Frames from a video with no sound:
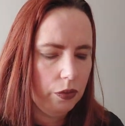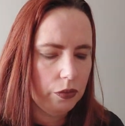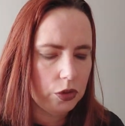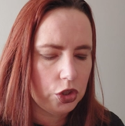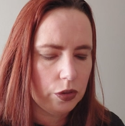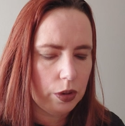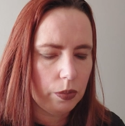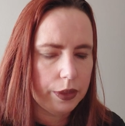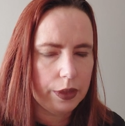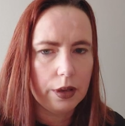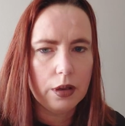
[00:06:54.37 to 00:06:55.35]
for sure
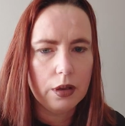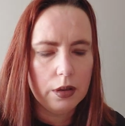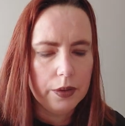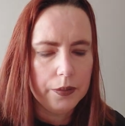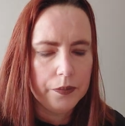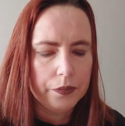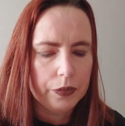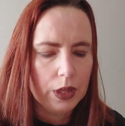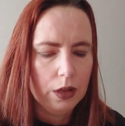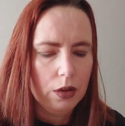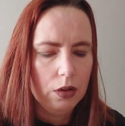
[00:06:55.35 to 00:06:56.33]

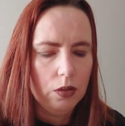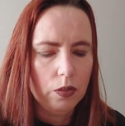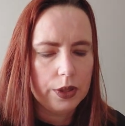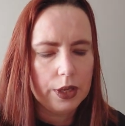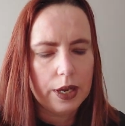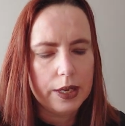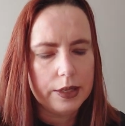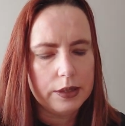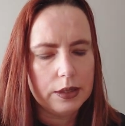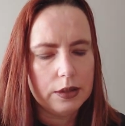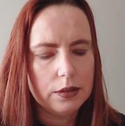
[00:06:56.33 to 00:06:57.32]
what the
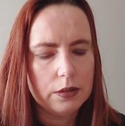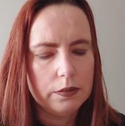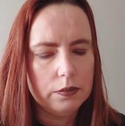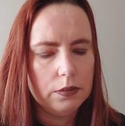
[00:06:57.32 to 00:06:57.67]
guidance is.